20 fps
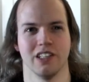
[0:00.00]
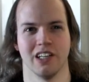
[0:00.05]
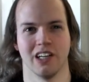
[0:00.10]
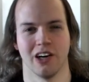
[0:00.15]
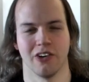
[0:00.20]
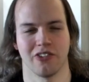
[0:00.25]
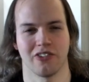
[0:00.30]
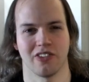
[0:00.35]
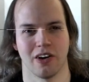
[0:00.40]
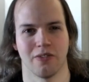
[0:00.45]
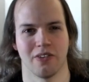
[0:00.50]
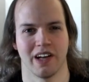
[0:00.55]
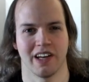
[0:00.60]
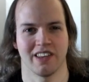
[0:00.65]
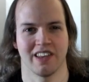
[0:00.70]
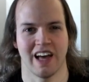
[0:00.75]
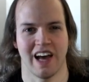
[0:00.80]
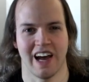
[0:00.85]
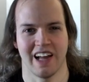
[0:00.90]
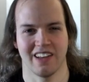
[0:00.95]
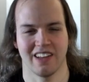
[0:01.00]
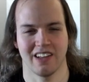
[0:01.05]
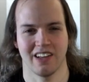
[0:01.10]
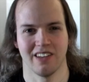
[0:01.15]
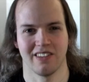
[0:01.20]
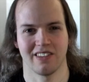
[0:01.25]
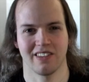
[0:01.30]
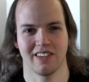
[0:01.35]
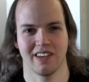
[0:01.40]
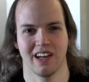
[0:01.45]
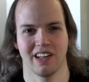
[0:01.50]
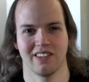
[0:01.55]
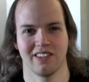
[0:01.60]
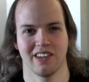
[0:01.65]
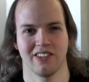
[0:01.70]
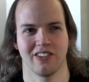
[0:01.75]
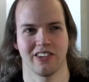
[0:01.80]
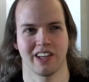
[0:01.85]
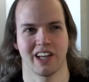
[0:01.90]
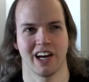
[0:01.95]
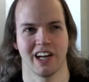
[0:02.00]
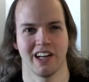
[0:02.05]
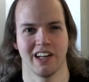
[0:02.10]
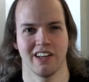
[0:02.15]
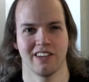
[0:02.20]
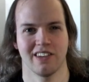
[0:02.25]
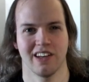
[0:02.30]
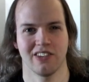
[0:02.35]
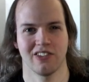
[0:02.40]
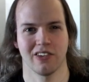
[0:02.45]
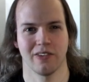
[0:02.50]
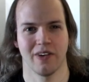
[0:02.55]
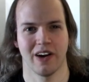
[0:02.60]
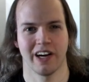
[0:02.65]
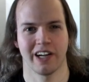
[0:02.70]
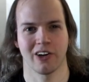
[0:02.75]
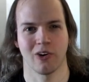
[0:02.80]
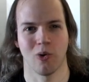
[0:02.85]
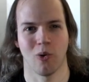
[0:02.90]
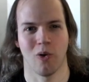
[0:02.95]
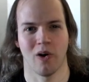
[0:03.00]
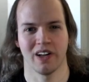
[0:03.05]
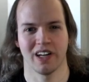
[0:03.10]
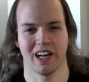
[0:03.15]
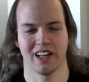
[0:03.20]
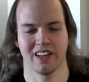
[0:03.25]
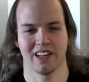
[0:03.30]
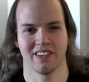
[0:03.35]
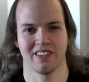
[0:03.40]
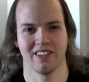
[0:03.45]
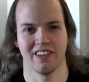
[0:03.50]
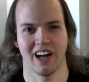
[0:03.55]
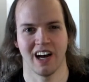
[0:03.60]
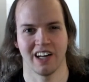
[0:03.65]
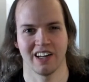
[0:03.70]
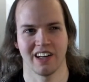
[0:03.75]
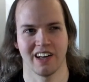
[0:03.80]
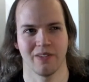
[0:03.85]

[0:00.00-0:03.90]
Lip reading: stuff like that. It's actually very cool in how it's done,